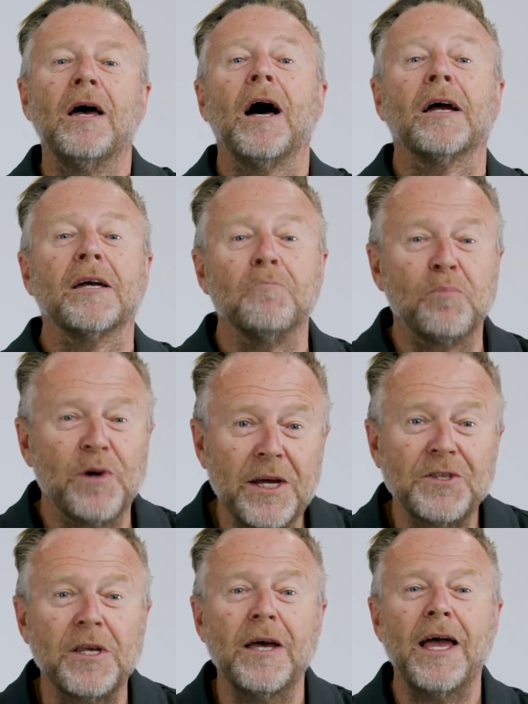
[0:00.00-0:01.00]
a
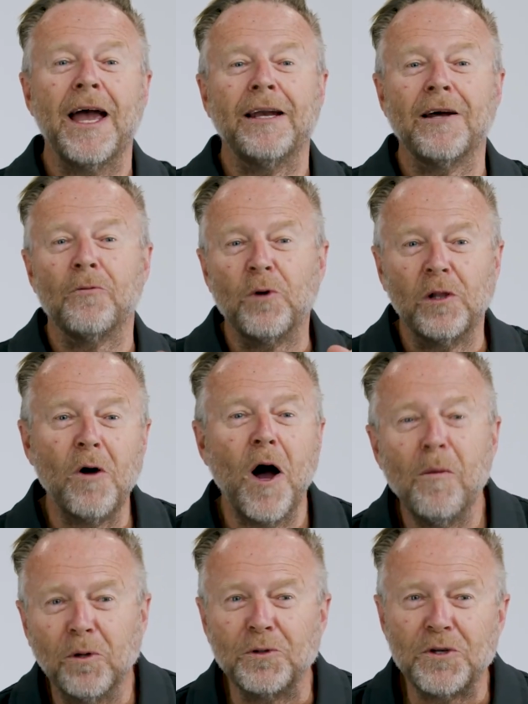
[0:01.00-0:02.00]
compressor and a
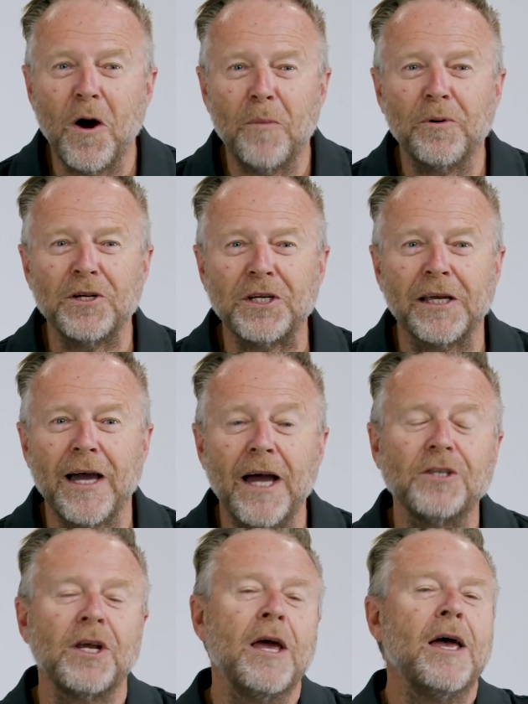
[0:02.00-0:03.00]
reliable tyre pressure gauge,